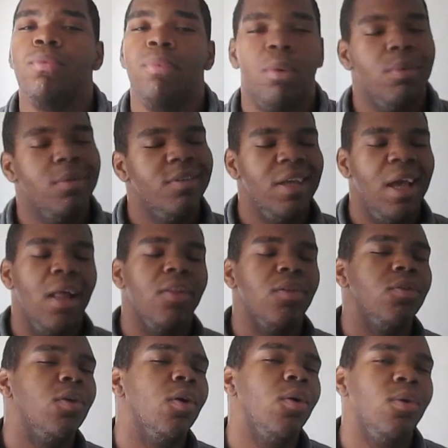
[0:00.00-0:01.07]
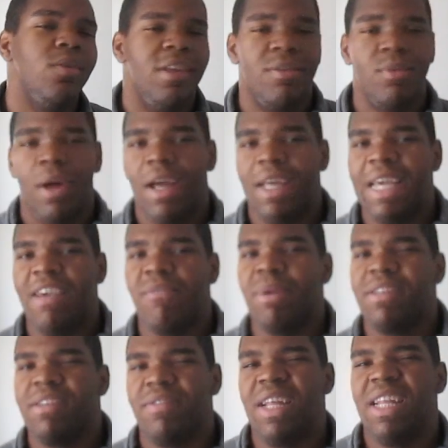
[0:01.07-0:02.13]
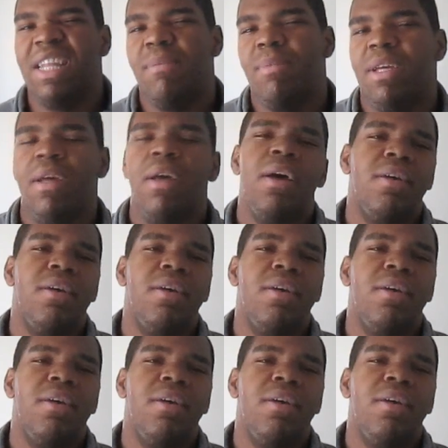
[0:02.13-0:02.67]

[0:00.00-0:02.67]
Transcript: but we'll see how this goes. That's why I gave myself that limit.